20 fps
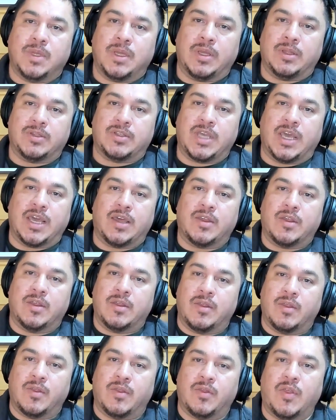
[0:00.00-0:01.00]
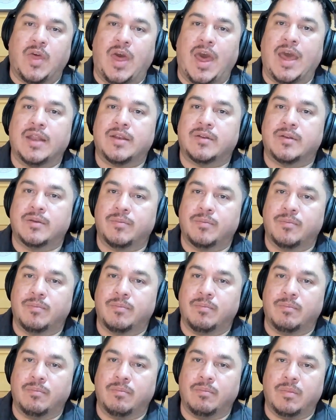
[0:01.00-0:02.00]
it take that
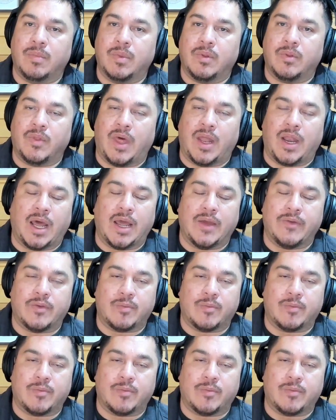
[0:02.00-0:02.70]
high